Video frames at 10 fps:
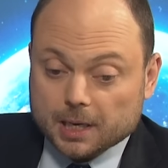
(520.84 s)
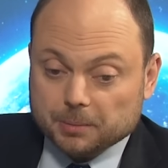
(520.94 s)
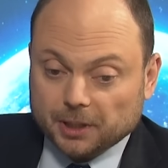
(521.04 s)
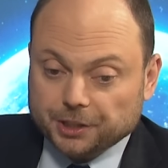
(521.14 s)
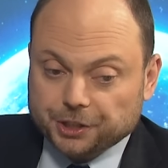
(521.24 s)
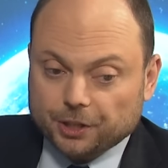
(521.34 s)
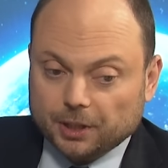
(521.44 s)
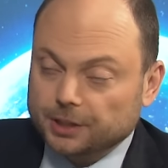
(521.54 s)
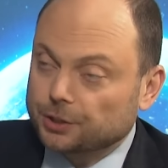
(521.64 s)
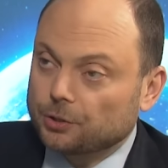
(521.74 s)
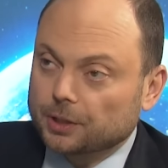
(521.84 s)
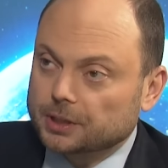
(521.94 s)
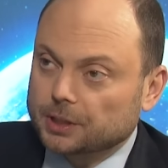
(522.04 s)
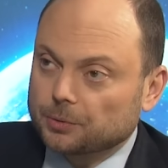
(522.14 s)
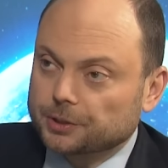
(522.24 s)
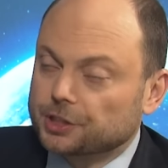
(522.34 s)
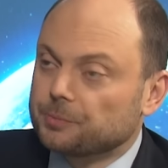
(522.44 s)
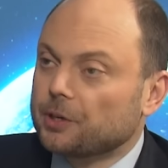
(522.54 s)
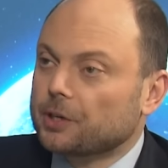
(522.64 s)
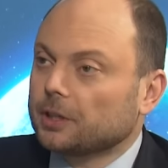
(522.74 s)
But last August, there was this
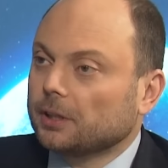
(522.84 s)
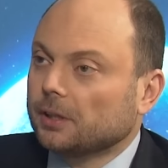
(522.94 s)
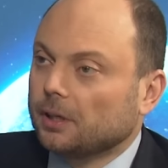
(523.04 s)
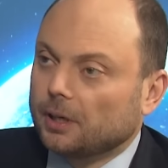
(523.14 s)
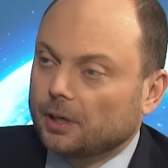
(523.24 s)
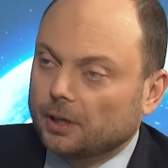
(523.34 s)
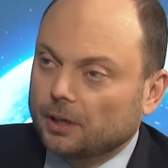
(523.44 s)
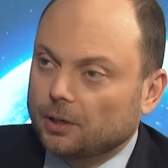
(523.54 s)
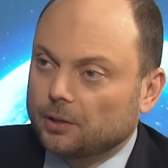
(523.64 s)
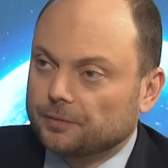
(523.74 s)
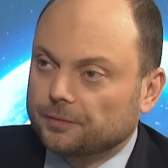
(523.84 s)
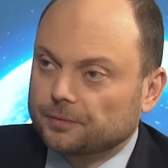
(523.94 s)
miracle of